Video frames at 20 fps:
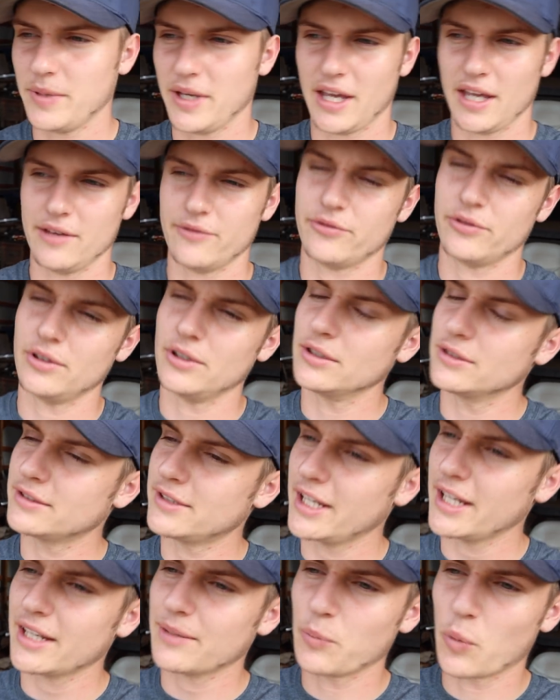be hateful.
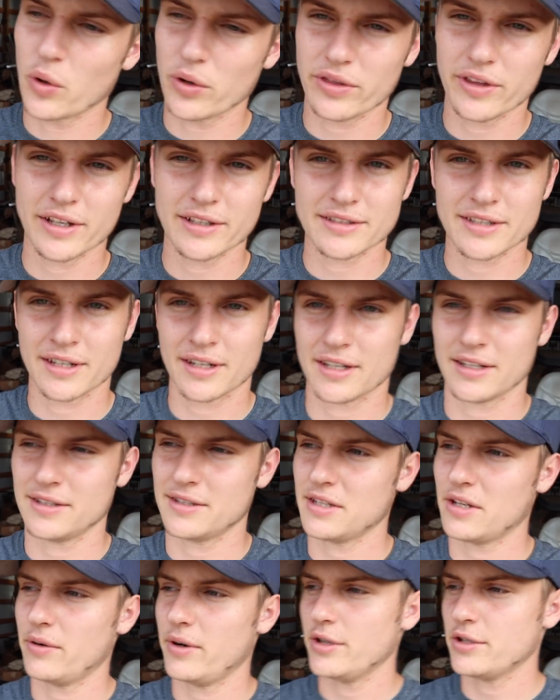Take more things into
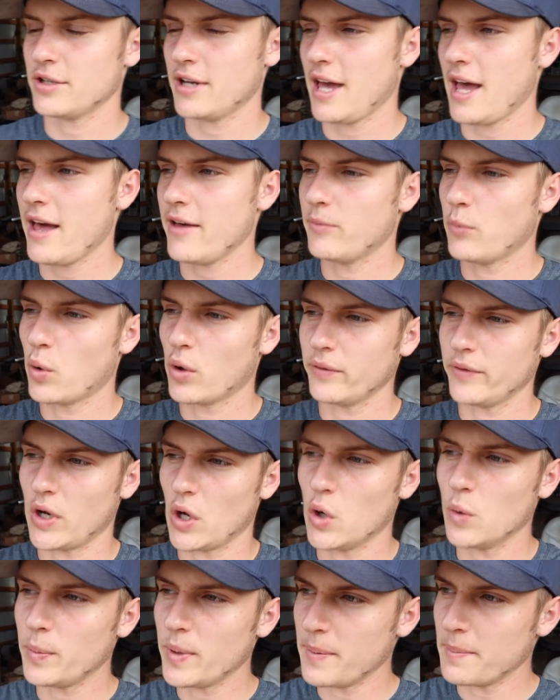consideration. Have more of an
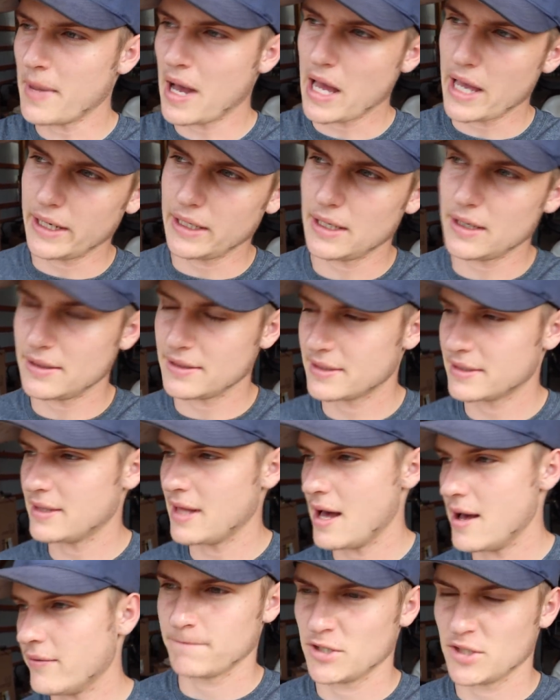open mind on
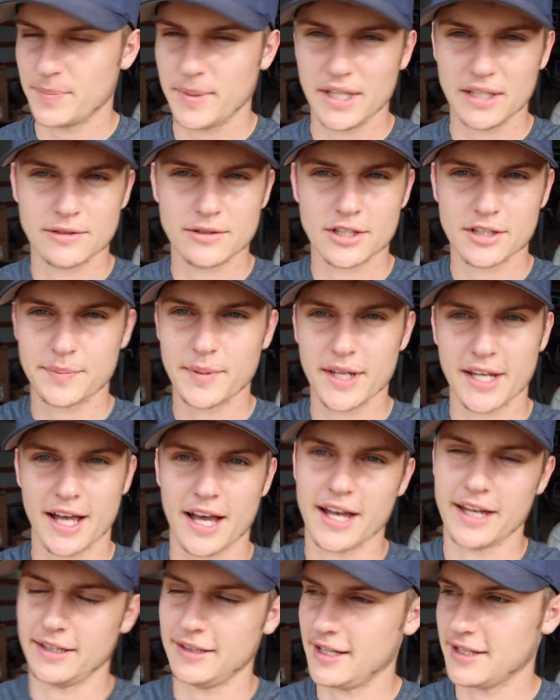stuff. Just be, just be
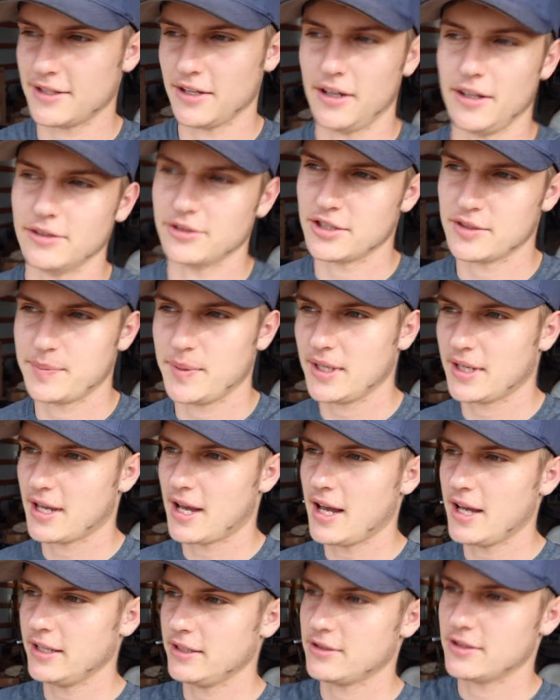kind. That's all. Just be
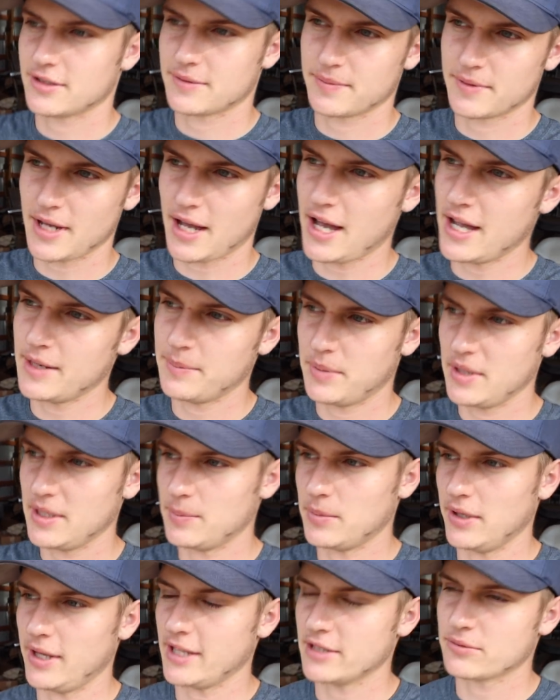kind. Just be kind
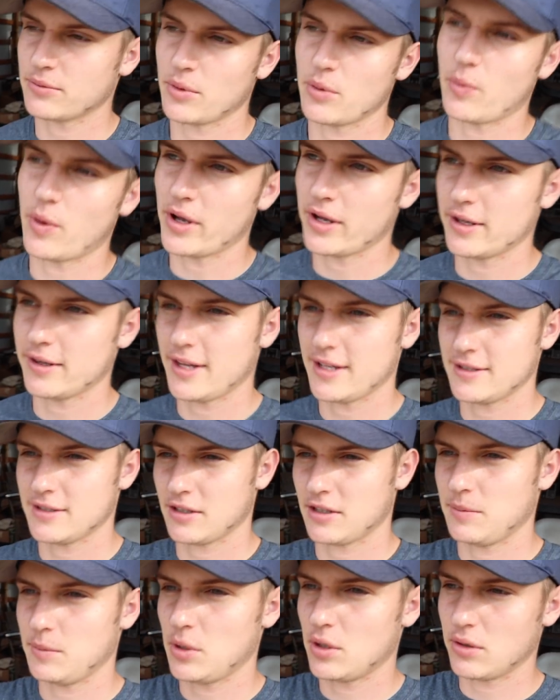people. That's what we want here. That's the
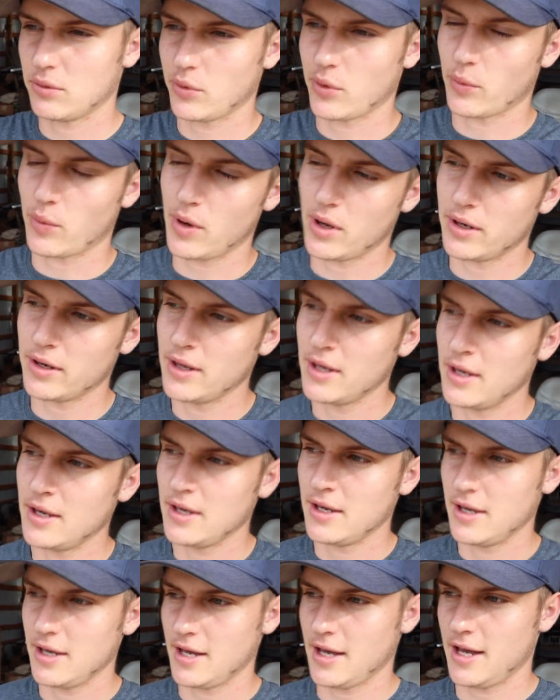community we want,
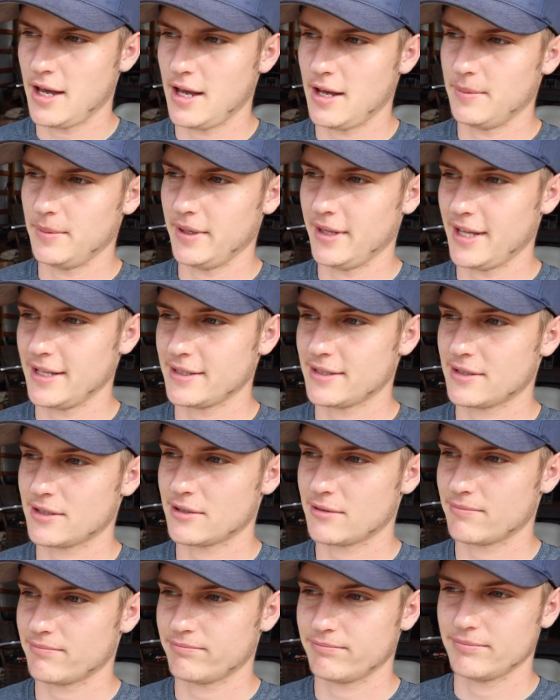um, and
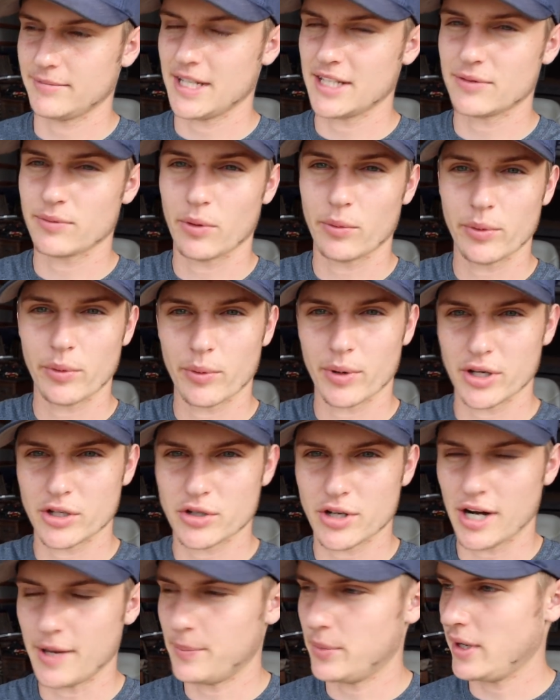that's that's what we want to
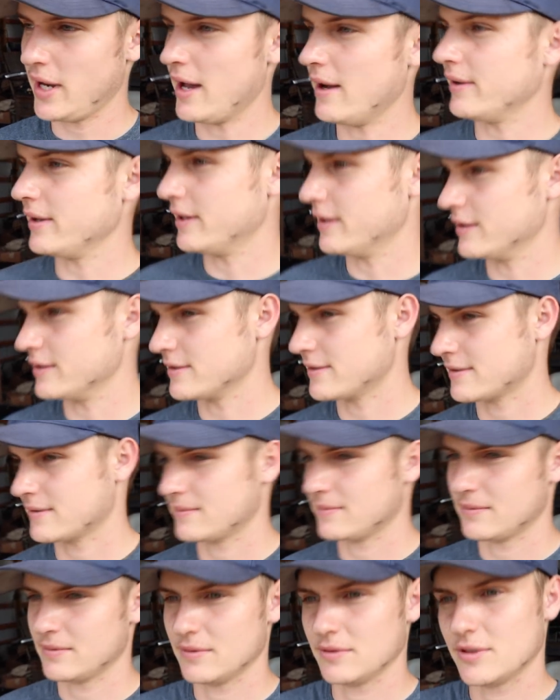try to put out here, is
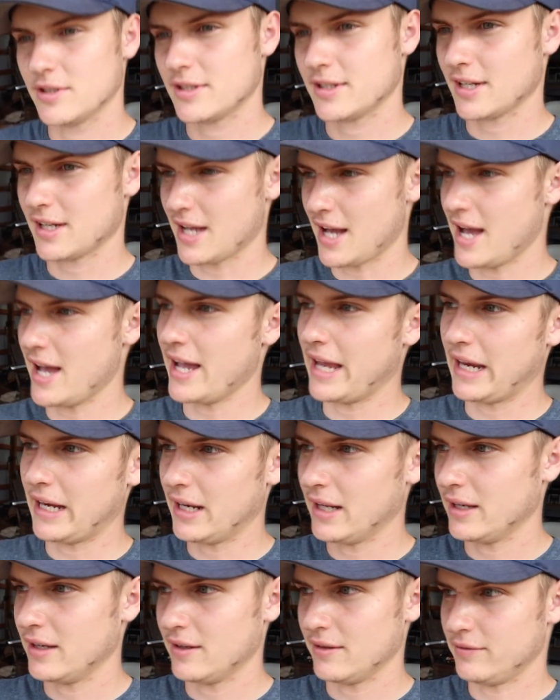just a
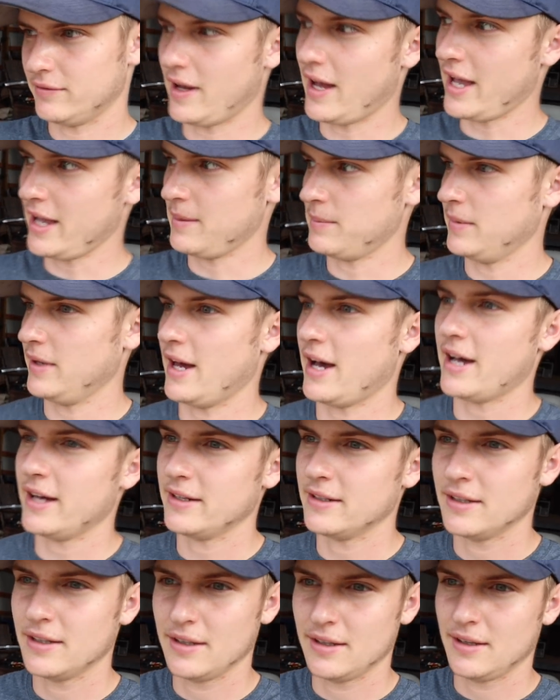kind vibe,
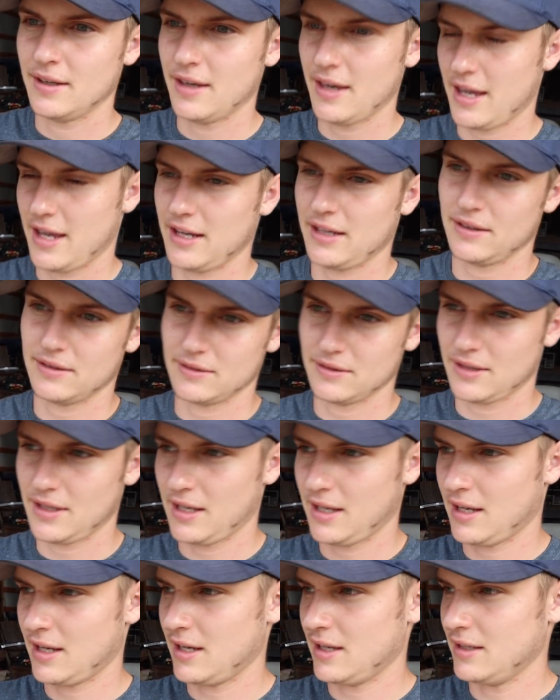not hate
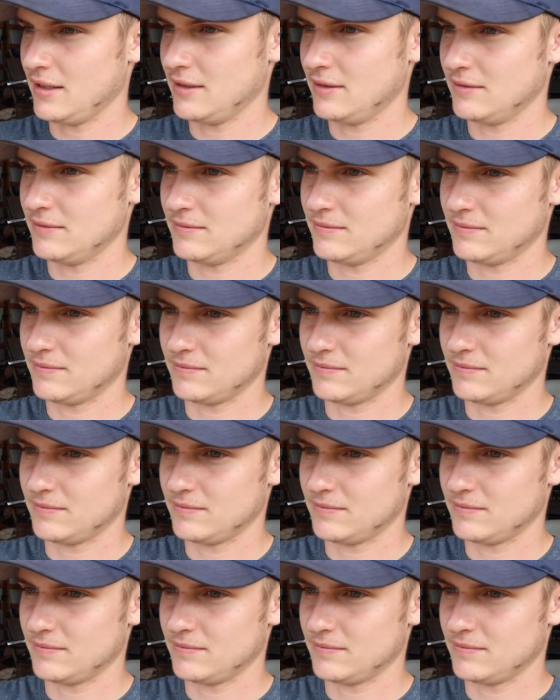and,